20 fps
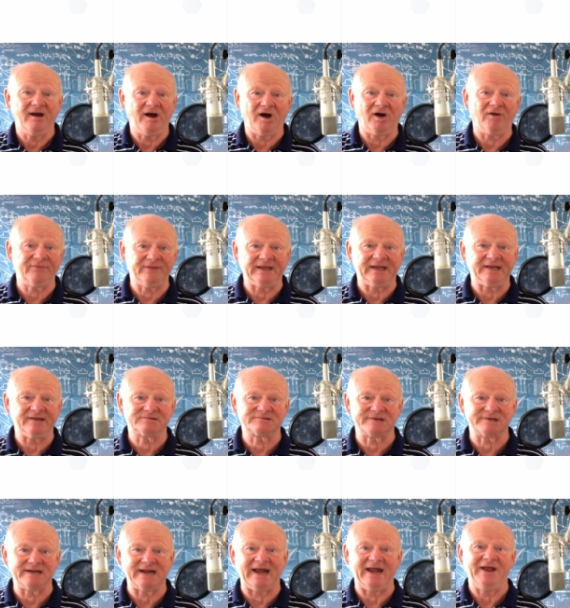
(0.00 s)
on the
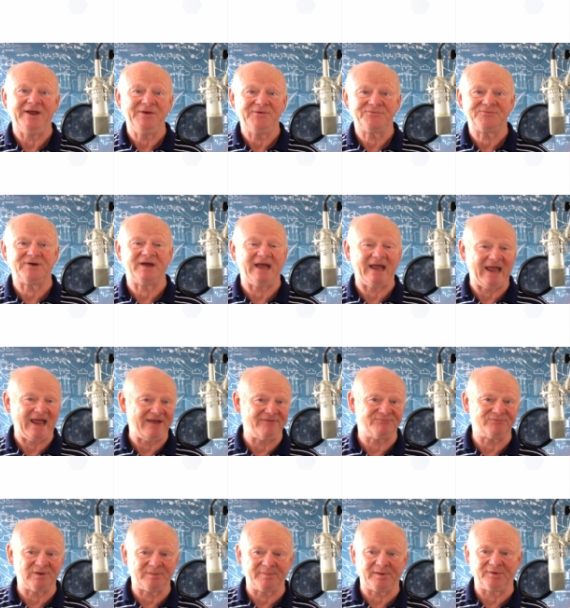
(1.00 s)
internet for
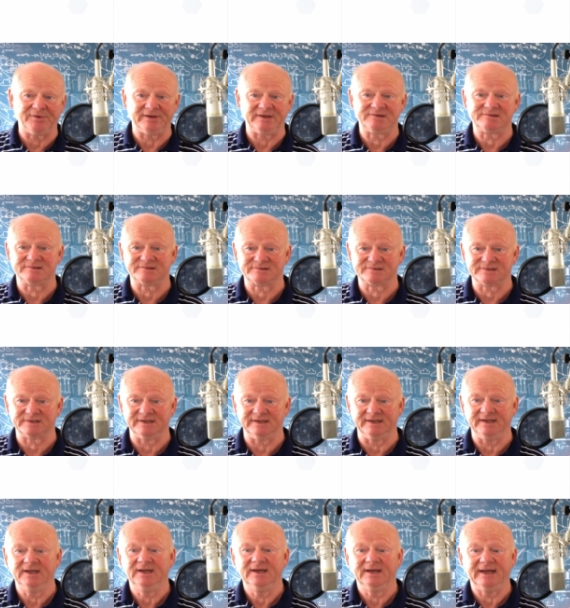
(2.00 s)
everybody to
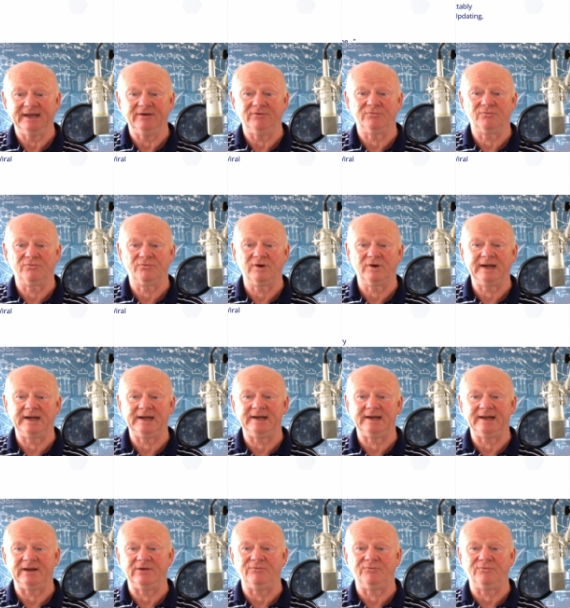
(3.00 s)
see. It
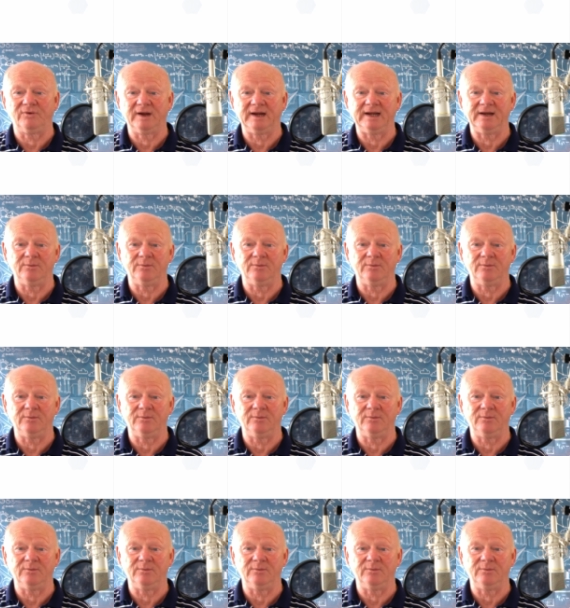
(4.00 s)
really, really